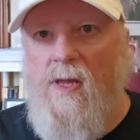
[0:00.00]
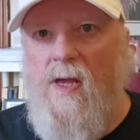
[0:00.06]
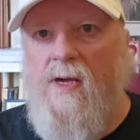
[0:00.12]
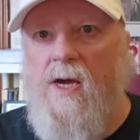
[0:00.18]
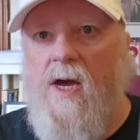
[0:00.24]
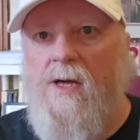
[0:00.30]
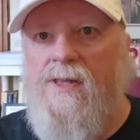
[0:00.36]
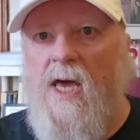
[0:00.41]

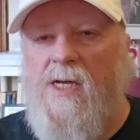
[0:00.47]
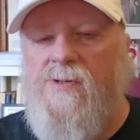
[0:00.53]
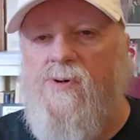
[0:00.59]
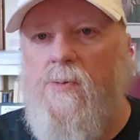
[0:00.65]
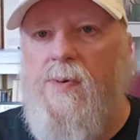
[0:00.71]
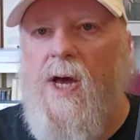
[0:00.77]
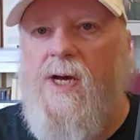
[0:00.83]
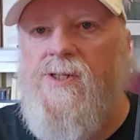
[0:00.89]
Okay, thanks
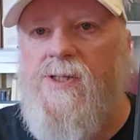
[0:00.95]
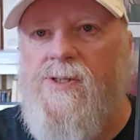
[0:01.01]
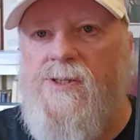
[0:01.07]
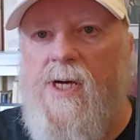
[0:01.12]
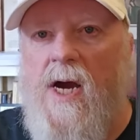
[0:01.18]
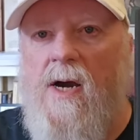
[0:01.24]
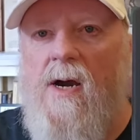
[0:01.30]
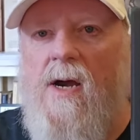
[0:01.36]
for your patience
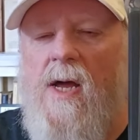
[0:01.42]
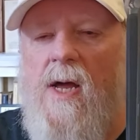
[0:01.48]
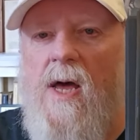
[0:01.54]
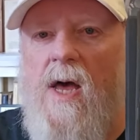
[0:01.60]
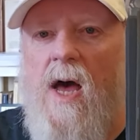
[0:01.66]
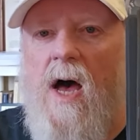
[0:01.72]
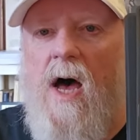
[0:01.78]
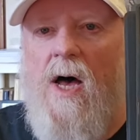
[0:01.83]
there.
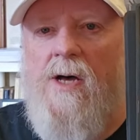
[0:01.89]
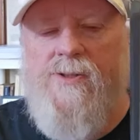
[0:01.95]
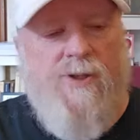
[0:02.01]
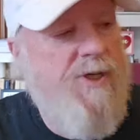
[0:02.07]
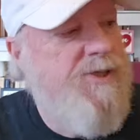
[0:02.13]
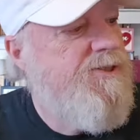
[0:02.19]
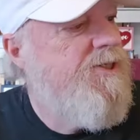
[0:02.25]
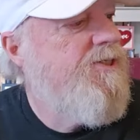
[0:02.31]

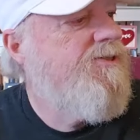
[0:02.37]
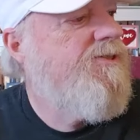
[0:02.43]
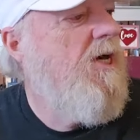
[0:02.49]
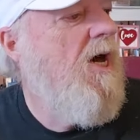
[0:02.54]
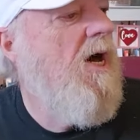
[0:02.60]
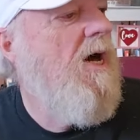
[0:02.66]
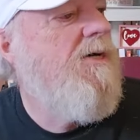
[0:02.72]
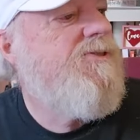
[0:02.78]
So this is
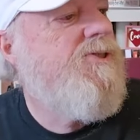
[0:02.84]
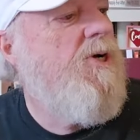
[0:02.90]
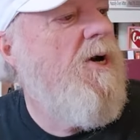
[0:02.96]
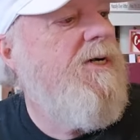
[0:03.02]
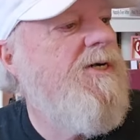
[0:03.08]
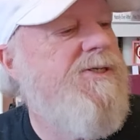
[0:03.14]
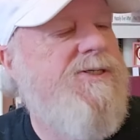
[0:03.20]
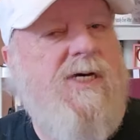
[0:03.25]

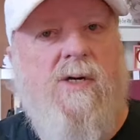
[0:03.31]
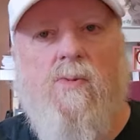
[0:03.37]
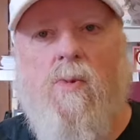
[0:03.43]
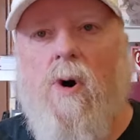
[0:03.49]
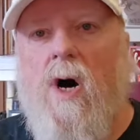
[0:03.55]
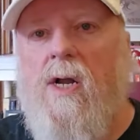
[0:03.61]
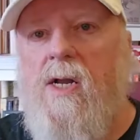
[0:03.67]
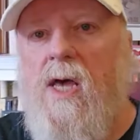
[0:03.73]
starting at team
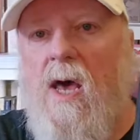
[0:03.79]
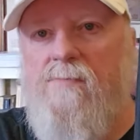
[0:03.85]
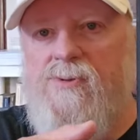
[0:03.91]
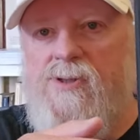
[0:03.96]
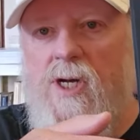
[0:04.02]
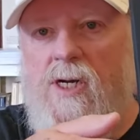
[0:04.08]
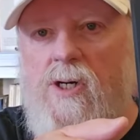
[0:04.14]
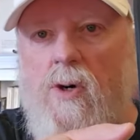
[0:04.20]
1, and I'm
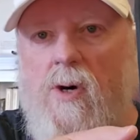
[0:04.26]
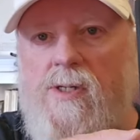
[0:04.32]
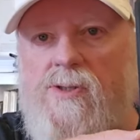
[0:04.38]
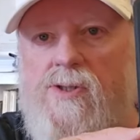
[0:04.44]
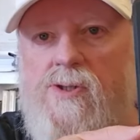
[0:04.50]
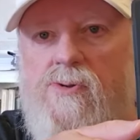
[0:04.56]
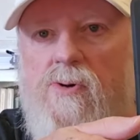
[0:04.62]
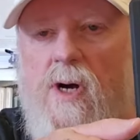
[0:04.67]
just going to go ahead
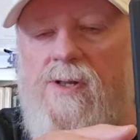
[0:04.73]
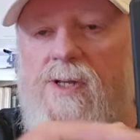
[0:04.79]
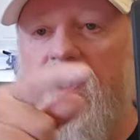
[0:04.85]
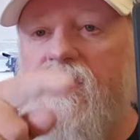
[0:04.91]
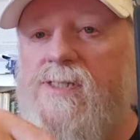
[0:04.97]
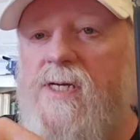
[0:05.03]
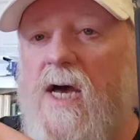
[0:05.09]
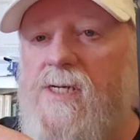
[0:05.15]
and scroll.
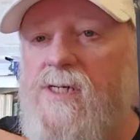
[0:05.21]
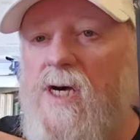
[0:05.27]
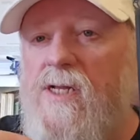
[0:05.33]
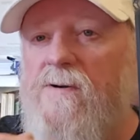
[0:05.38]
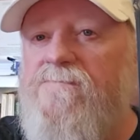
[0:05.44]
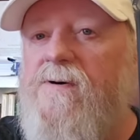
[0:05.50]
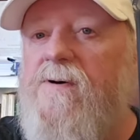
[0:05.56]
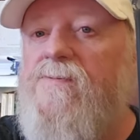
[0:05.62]
This is actually on
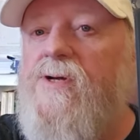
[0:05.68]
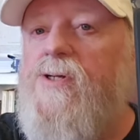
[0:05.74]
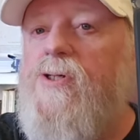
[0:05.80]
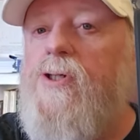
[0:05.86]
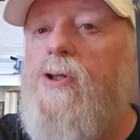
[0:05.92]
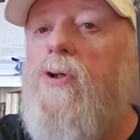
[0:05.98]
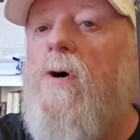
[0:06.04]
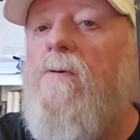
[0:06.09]
the
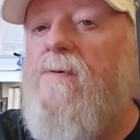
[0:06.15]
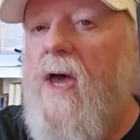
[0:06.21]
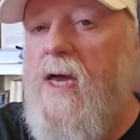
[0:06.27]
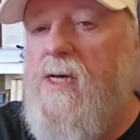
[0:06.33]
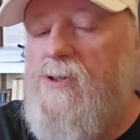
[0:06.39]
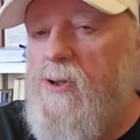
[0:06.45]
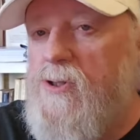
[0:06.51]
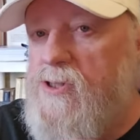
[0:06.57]
52 of
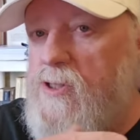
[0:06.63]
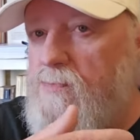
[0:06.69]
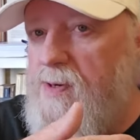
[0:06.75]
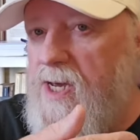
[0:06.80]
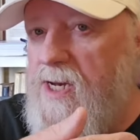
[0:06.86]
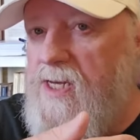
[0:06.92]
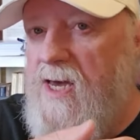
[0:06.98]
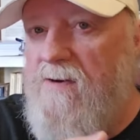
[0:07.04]
8, so it's a
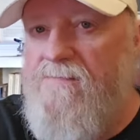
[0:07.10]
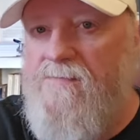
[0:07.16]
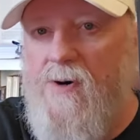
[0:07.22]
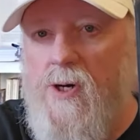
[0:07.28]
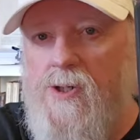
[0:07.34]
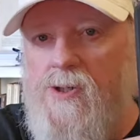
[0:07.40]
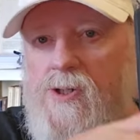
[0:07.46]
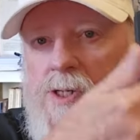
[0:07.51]
PDF
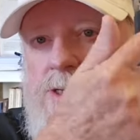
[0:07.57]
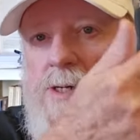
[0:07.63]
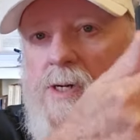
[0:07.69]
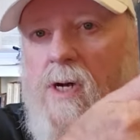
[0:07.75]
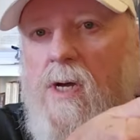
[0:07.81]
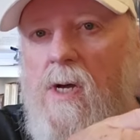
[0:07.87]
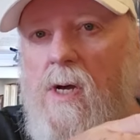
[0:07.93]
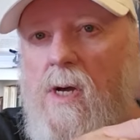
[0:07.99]
version.
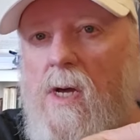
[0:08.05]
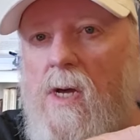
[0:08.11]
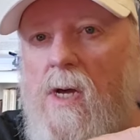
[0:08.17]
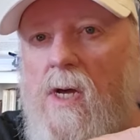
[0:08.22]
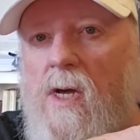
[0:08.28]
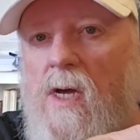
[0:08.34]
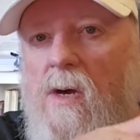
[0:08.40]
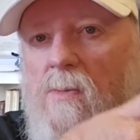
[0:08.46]

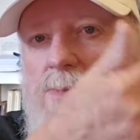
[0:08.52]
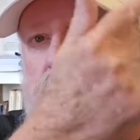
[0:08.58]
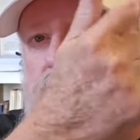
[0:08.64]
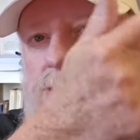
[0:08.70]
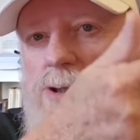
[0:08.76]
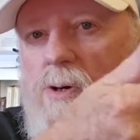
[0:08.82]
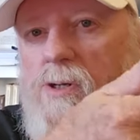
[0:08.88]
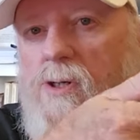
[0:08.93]
We're
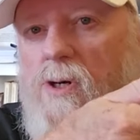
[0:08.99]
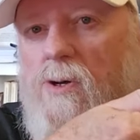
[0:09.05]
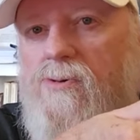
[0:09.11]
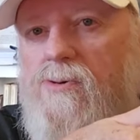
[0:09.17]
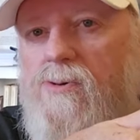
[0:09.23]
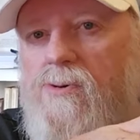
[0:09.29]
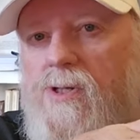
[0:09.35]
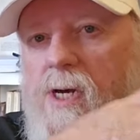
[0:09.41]
just going to go
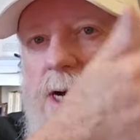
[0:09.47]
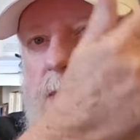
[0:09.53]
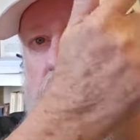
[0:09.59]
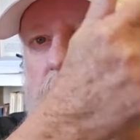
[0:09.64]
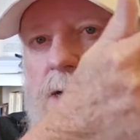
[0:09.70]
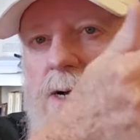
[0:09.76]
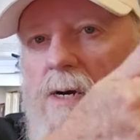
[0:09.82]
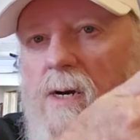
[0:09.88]
through
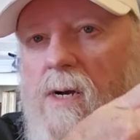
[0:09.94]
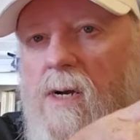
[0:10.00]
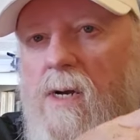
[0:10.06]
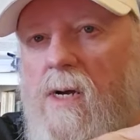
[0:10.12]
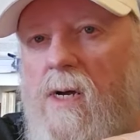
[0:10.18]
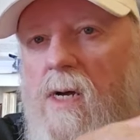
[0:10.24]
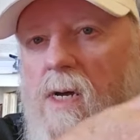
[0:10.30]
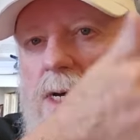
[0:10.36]
there.
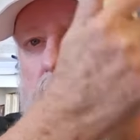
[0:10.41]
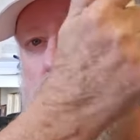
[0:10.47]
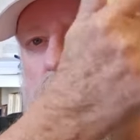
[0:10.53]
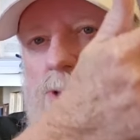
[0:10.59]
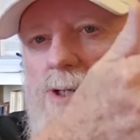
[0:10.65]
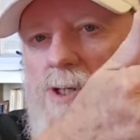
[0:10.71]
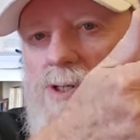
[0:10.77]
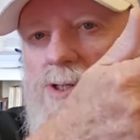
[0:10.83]

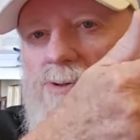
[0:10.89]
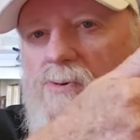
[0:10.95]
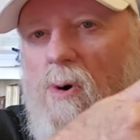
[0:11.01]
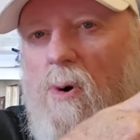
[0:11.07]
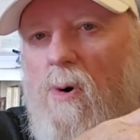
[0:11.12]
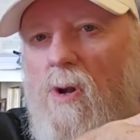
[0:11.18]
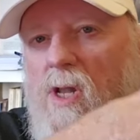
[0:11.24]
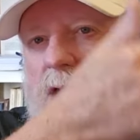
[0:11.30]
We'll just
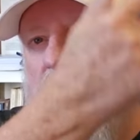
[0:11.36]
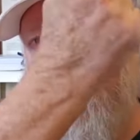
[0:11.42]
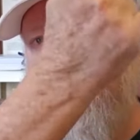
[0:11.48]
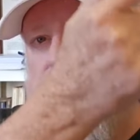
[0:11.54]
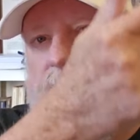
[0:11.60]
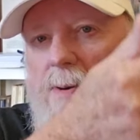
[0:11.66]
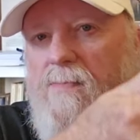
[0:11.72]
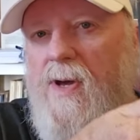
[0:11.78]
scroll
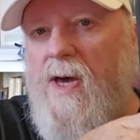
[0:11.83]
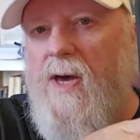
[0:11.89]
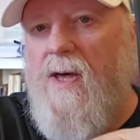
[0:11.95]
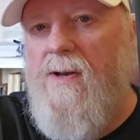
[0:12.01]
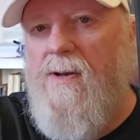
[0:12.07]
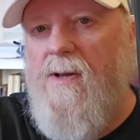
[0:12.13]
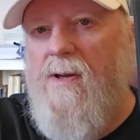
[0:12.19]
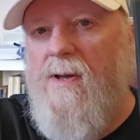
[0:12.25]
up a bit,